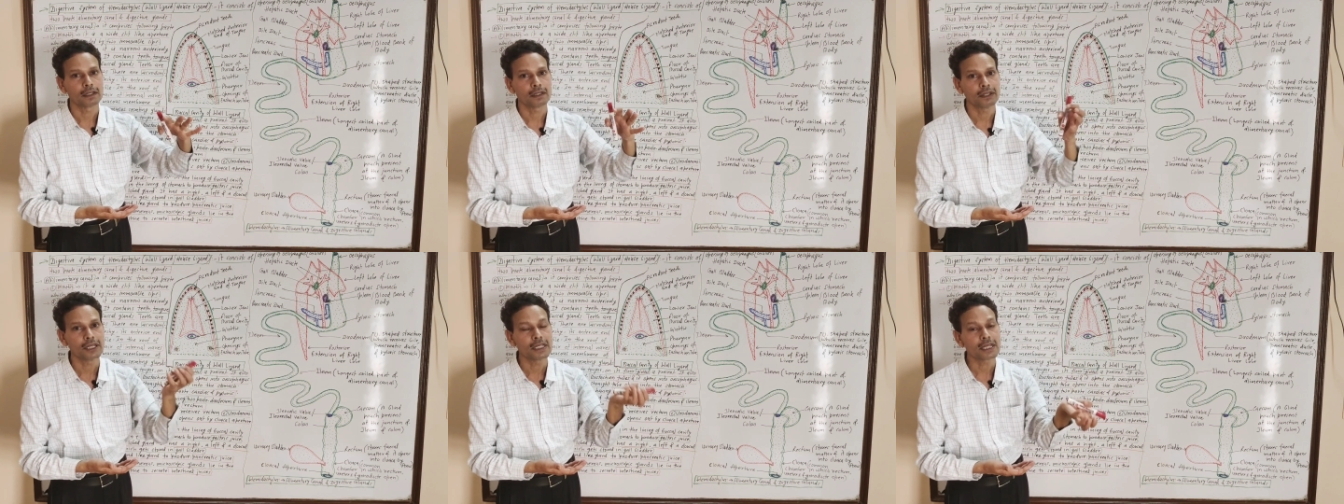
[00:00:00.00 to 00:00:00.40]

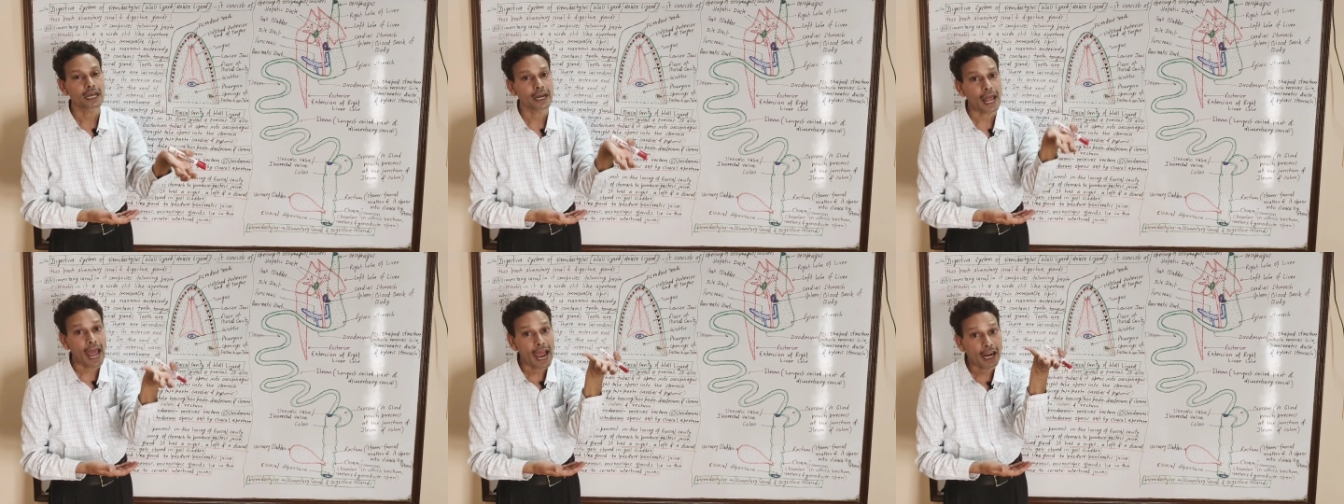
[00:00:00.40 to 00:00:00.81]
These
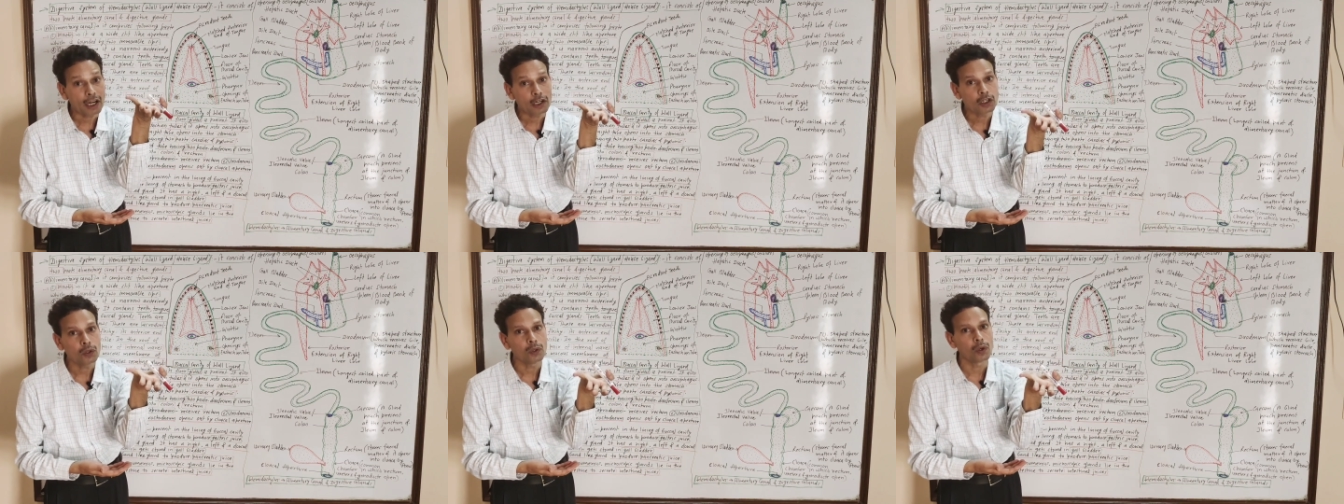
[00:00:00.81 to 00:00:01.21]
are
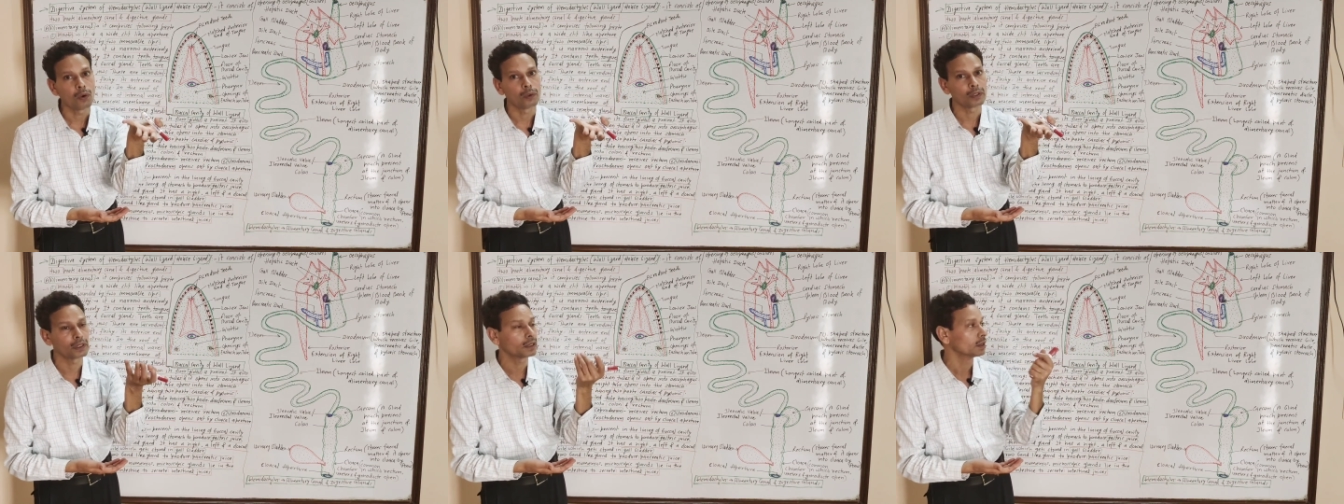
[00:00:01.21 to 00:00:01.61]

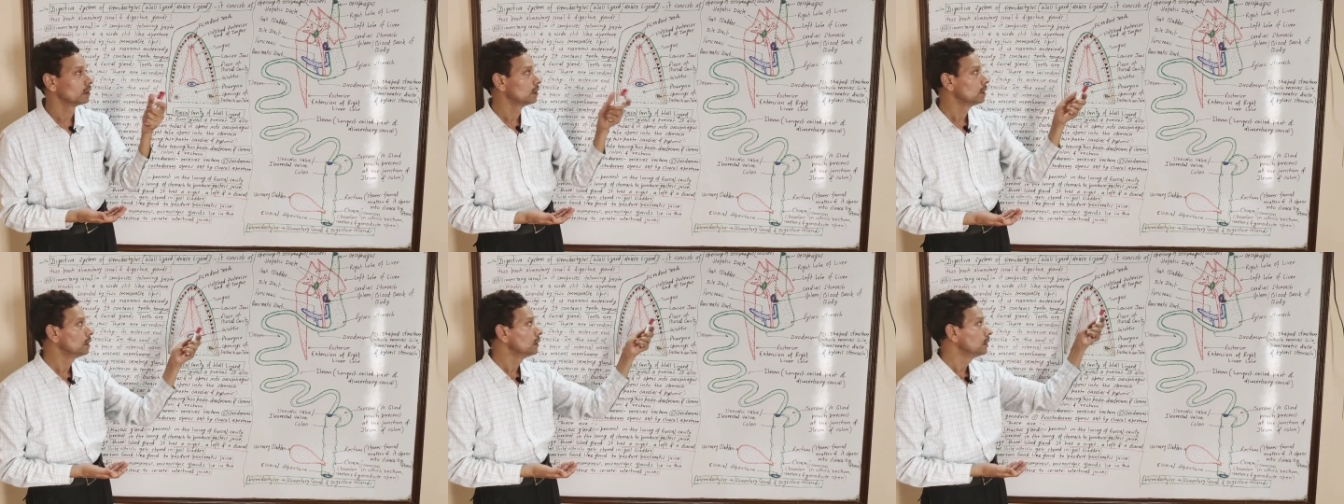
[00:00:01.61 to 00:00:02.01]
acrodont.
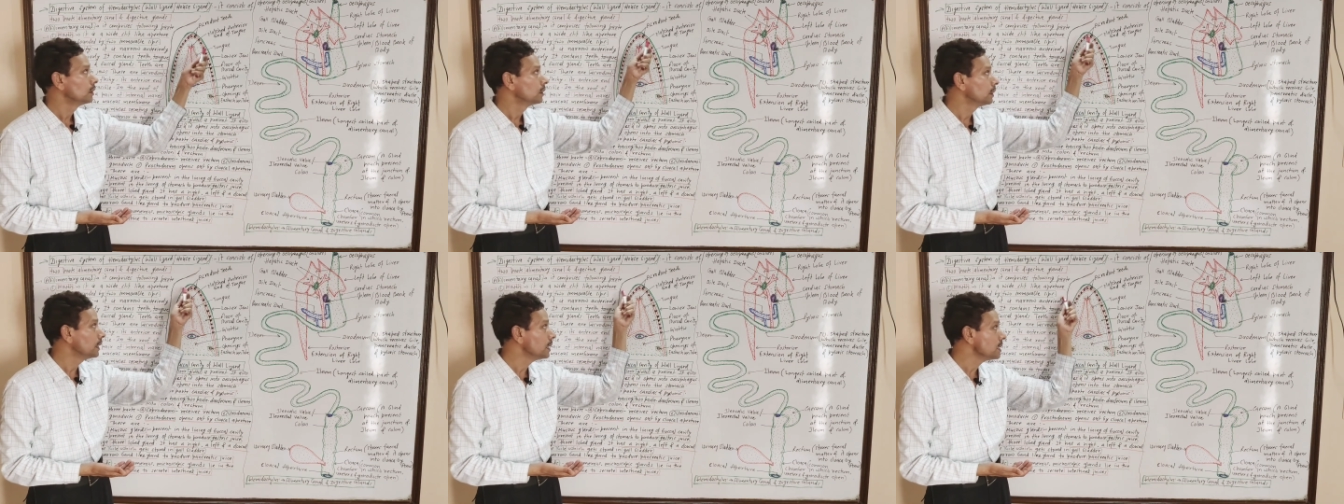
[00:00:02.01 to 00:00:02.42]

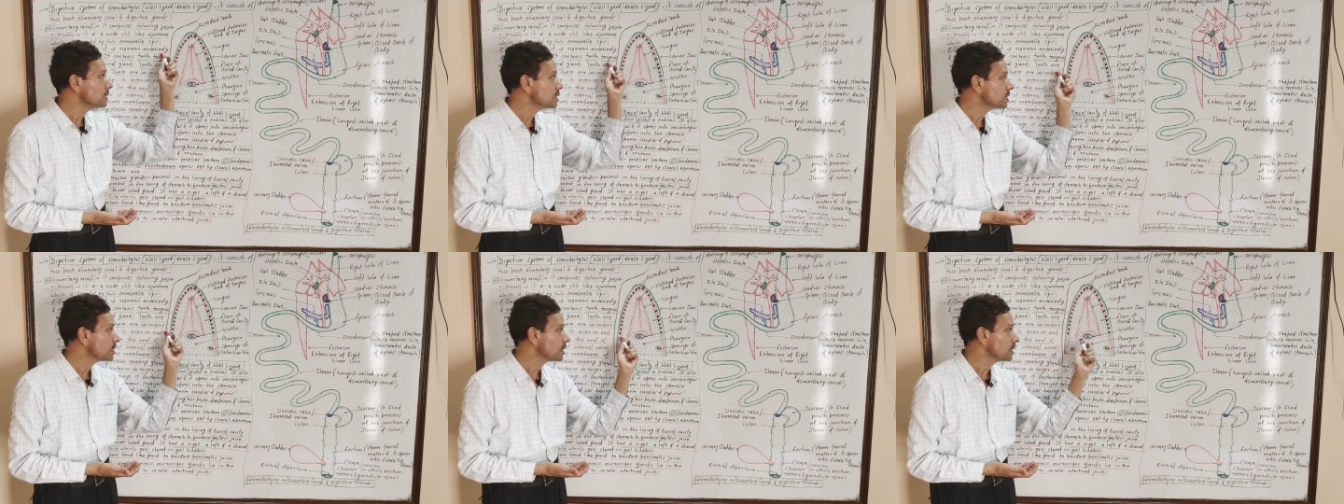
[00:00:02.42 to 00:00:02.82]

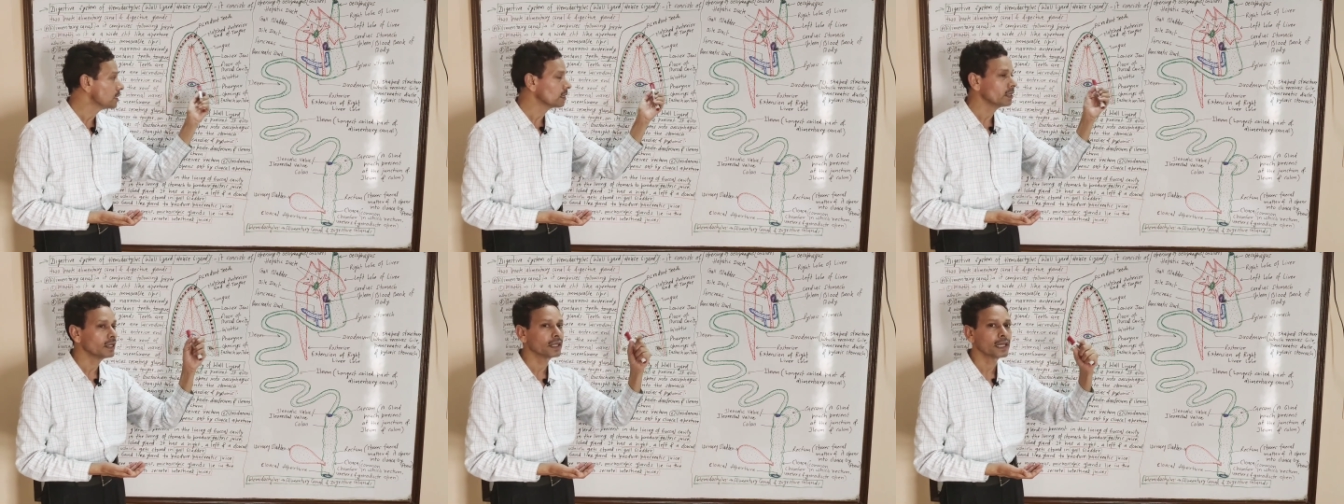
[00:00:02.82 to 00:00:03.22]
These
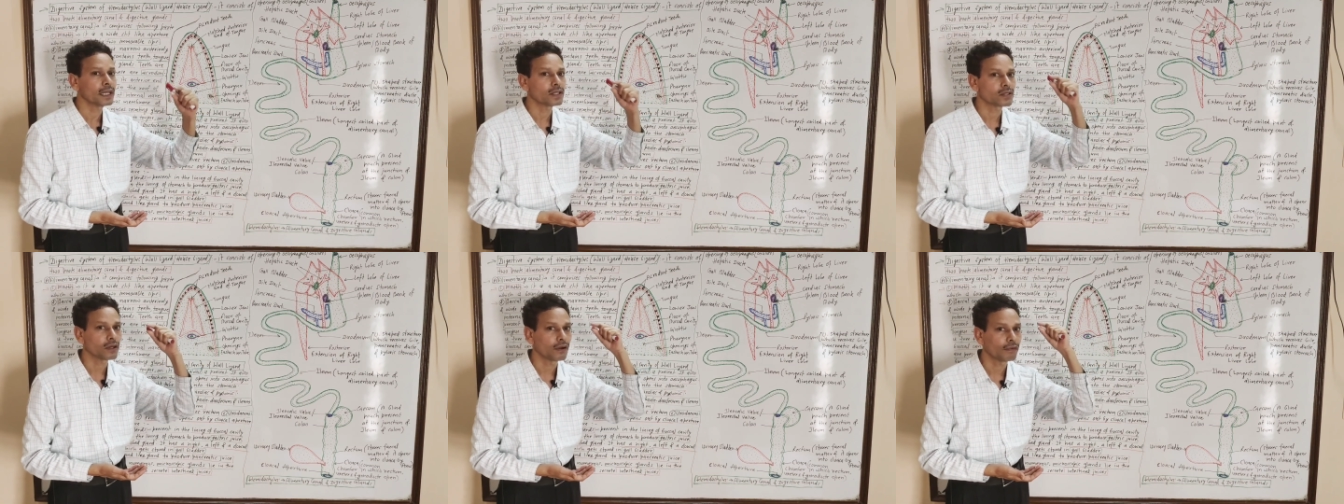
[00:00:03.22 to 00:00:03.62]
teeth, in
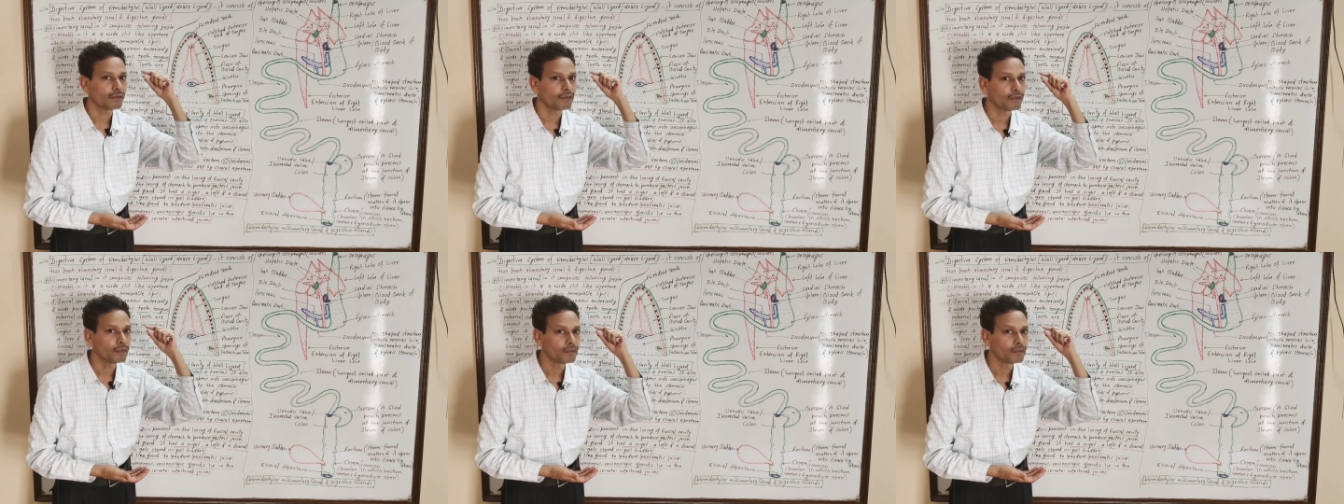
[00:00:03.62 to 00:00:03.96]
case of